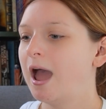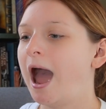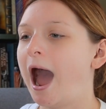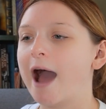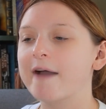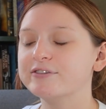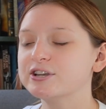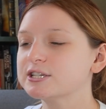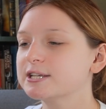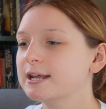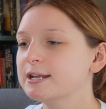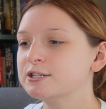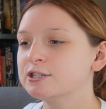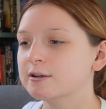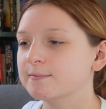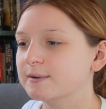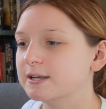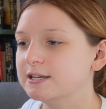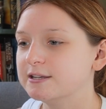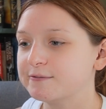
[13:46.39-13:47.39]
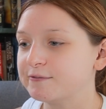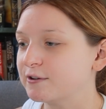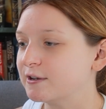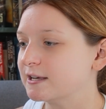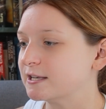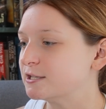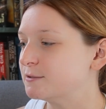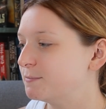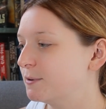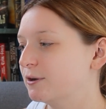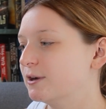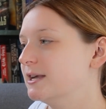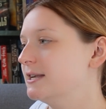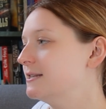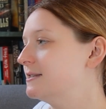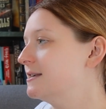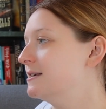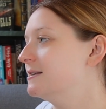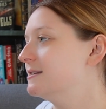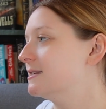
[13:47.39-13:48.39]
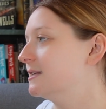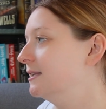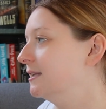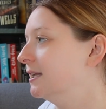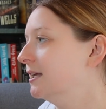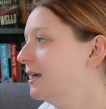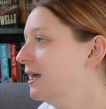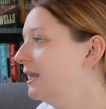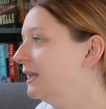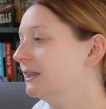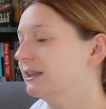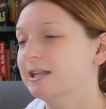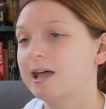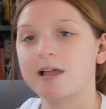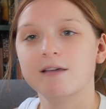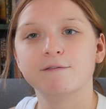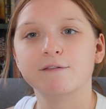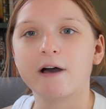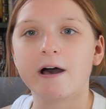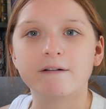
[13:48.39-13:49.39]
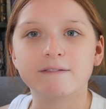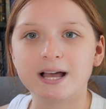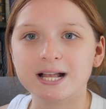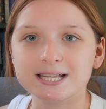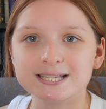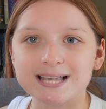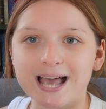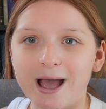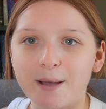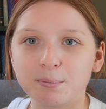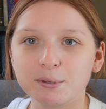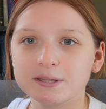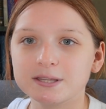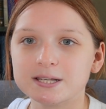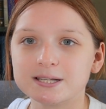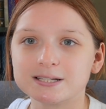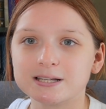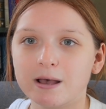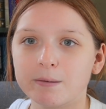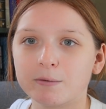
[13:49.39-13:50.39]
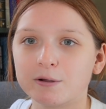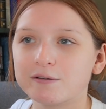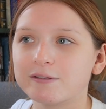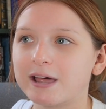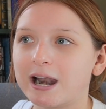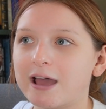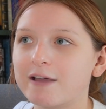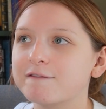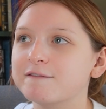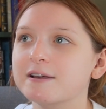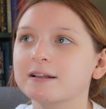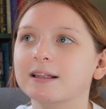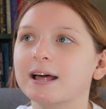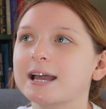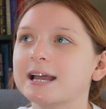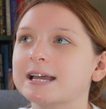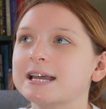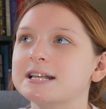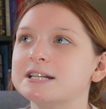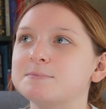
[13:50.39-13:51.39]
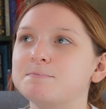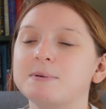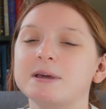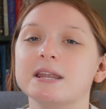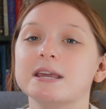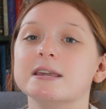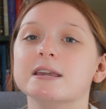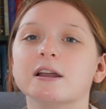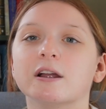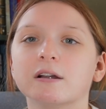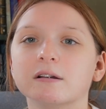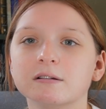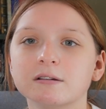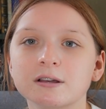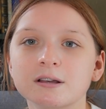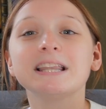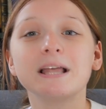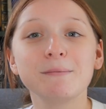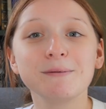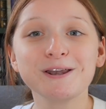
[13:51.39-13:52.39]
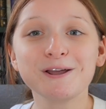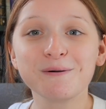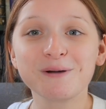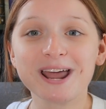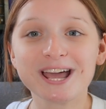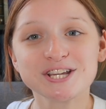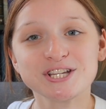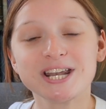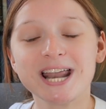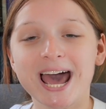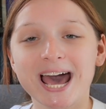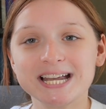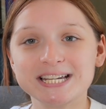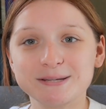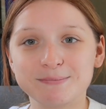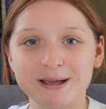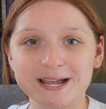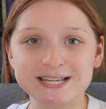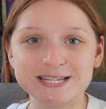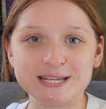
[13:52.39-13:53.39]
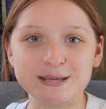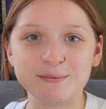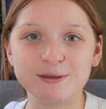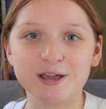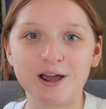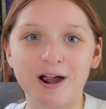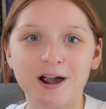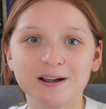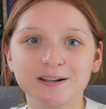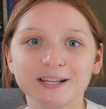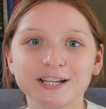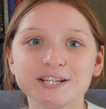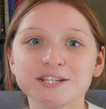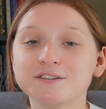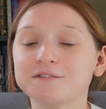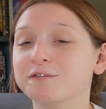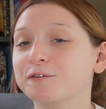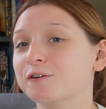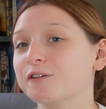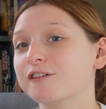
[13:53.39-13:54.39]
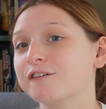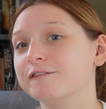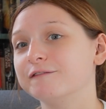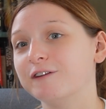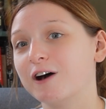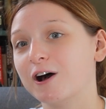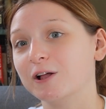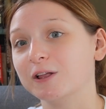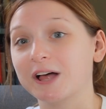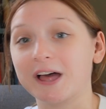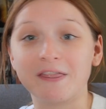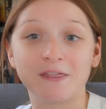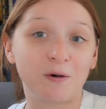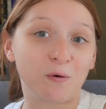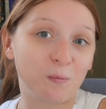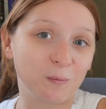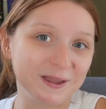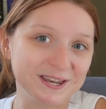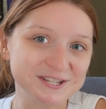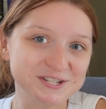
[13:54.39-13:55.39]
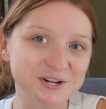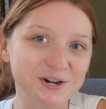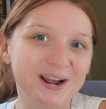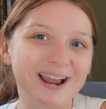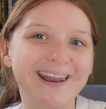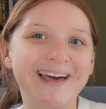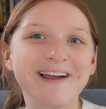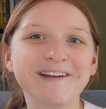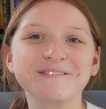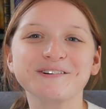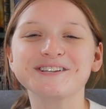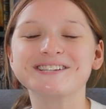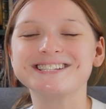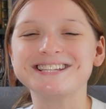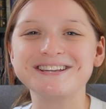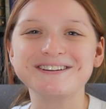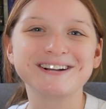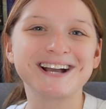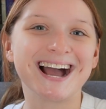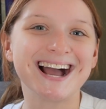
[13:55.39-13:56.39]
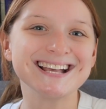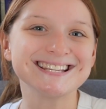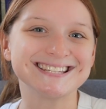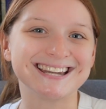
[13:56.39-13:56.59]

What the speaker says: I've just had so many different experiences and life events happen this summer that I feel like it's been a year. Let me know what I should add to my TBR list for the fall and the winter, and I will see you guys